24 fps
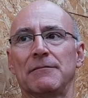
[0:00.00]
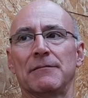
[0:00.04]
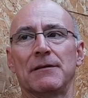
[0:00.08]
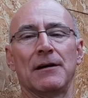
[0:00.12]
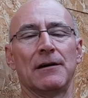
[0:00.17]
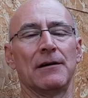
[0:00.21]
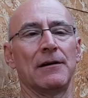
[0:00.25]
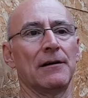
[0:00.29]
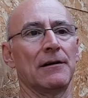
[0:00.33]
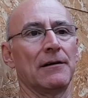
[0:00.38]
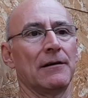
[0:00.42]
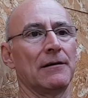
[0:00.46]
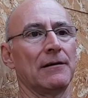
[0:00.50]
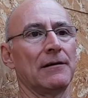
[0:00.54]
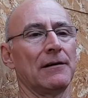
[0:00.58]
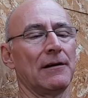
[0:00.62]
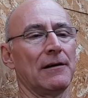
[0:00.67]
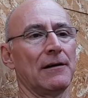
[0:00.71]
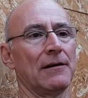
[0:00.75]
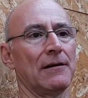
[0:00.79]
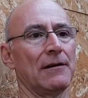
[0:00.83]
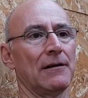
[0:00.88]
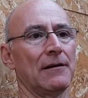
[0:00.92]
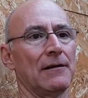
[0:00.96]

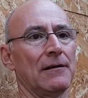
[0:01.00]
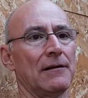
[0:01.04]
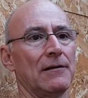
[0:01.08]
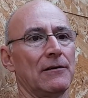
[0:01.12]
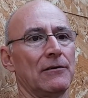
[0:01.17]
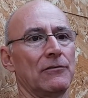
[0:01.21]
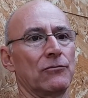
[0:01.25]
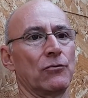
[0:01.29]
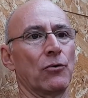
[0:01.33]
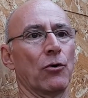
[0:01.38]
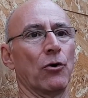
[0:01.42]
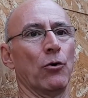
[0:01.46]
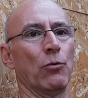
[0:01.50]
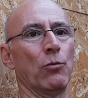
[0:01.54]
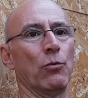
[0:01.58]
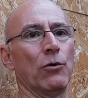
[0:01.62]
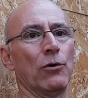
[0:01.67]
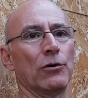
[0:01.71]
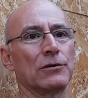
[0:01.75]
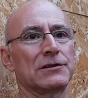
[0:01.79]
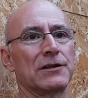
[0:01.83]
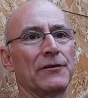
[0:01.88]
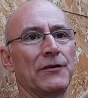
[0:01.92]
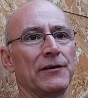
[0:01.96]
raw
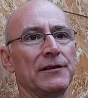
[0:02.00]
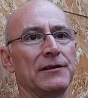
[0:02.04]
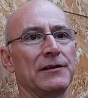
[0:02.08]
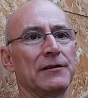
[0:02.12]
water that